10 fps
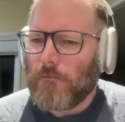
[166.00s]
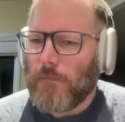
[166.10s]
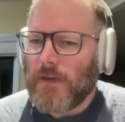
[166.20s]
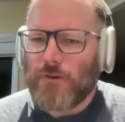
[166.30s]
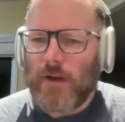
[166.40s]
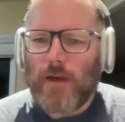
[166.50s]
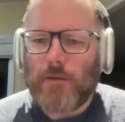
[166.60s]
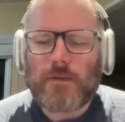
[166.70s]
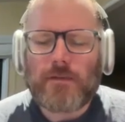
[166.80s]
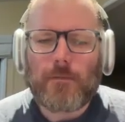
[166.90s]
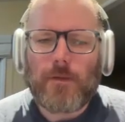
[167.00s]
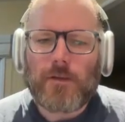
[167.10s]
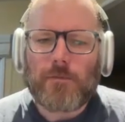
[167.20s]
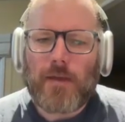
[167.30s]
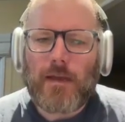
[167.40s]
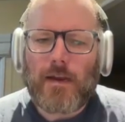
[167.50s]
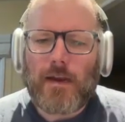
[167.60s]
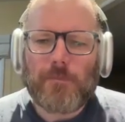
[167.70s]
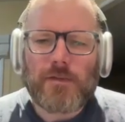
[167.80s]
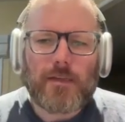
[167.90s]
measuring up to some of those Be Here
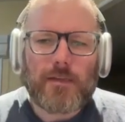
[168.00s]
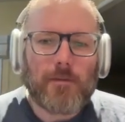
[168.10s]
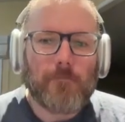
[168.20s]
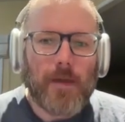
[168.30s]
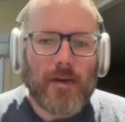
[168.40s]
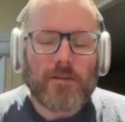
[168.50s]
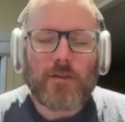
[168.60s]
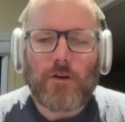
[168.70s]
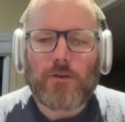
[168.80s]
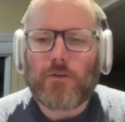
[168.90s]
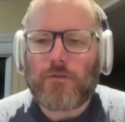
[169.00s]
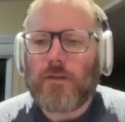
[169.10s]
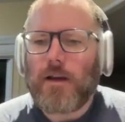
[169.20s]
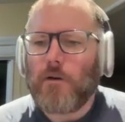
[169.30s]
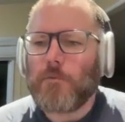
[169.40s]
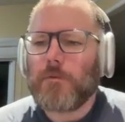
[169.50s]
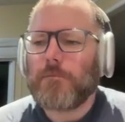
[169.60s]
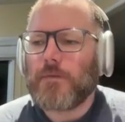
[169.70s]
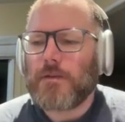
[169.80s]
Now, particularly the better songs off that album.